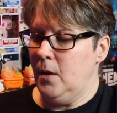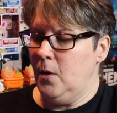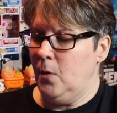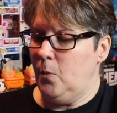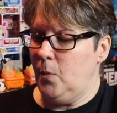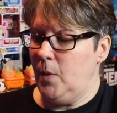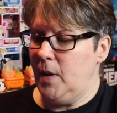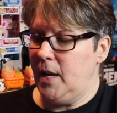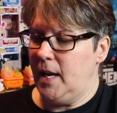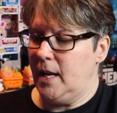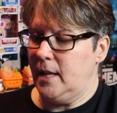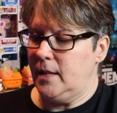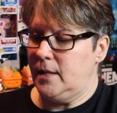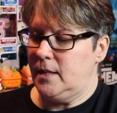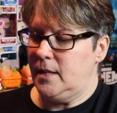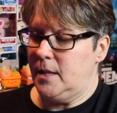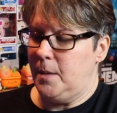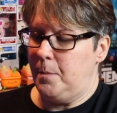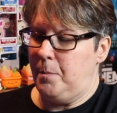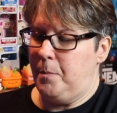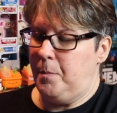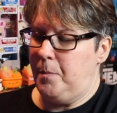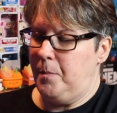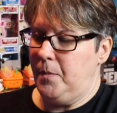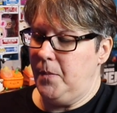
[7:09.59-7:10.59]
We get
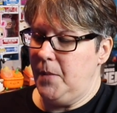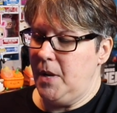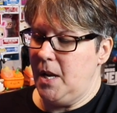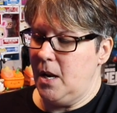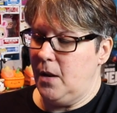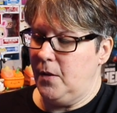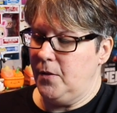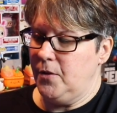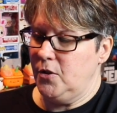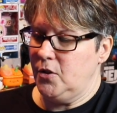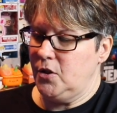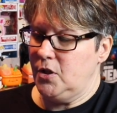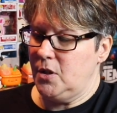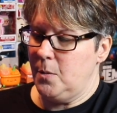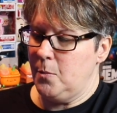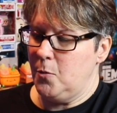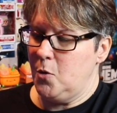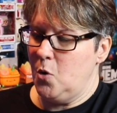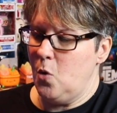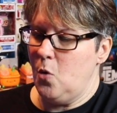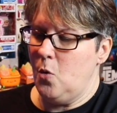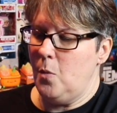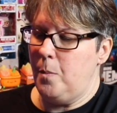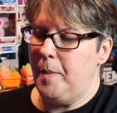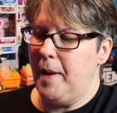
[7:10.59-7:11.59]
some, you know, there's some
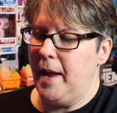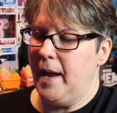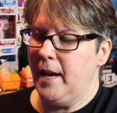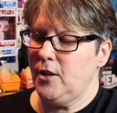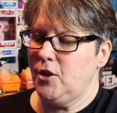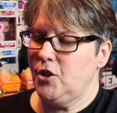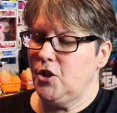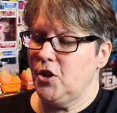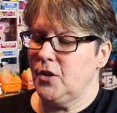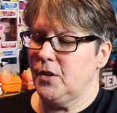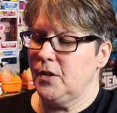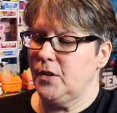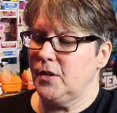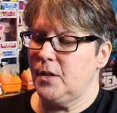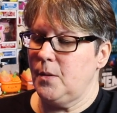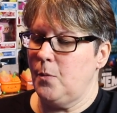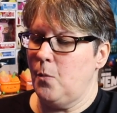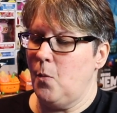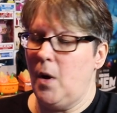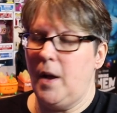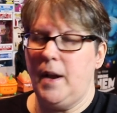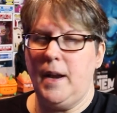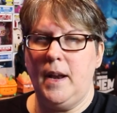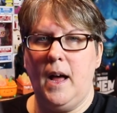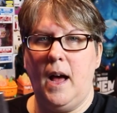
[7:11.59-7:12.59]
cool pictures and
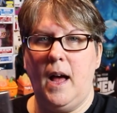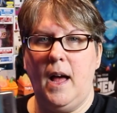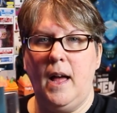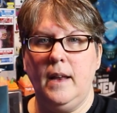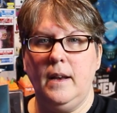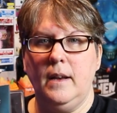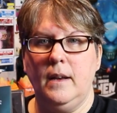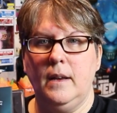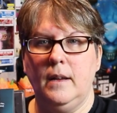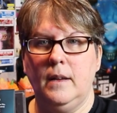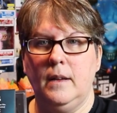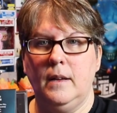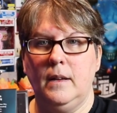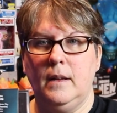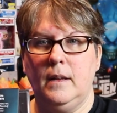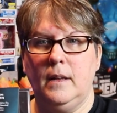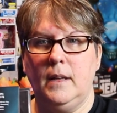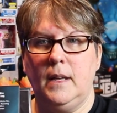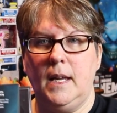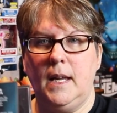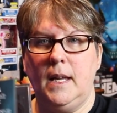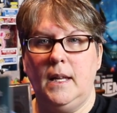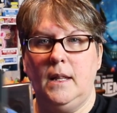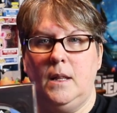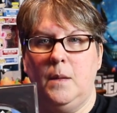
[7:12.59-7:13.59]
whatnot
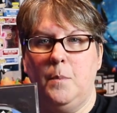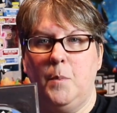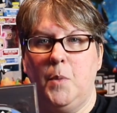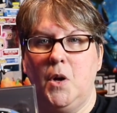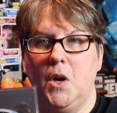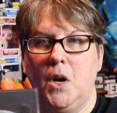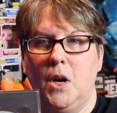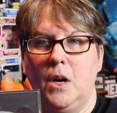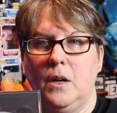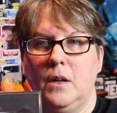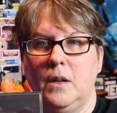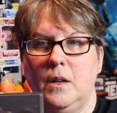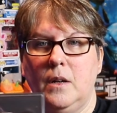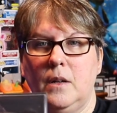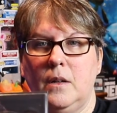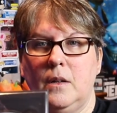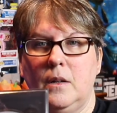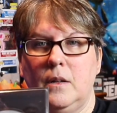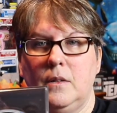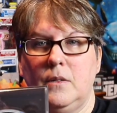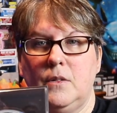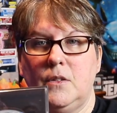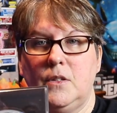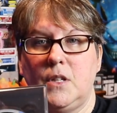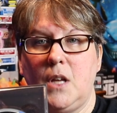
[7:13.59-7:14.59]
in the book.
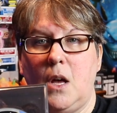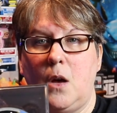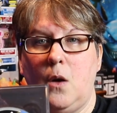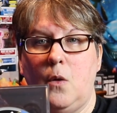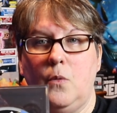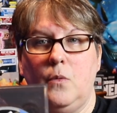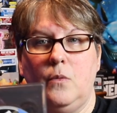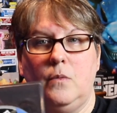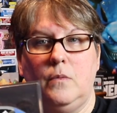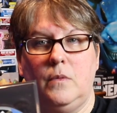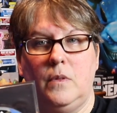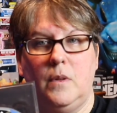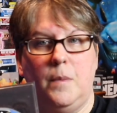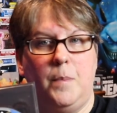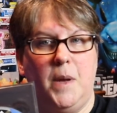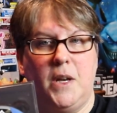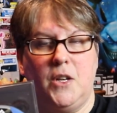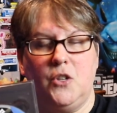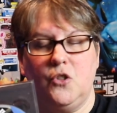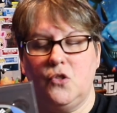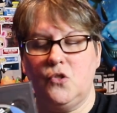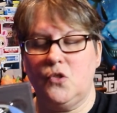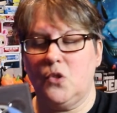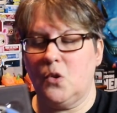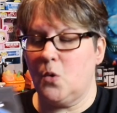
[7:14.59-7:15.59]
So the
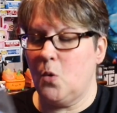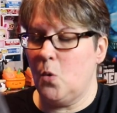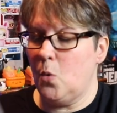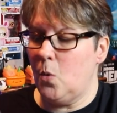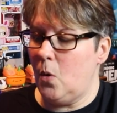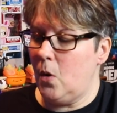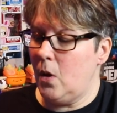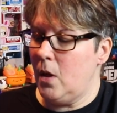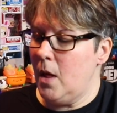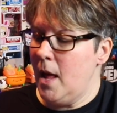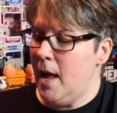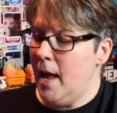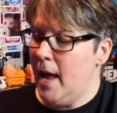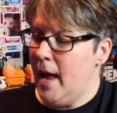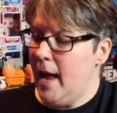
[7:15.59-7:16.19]
pictures are cool.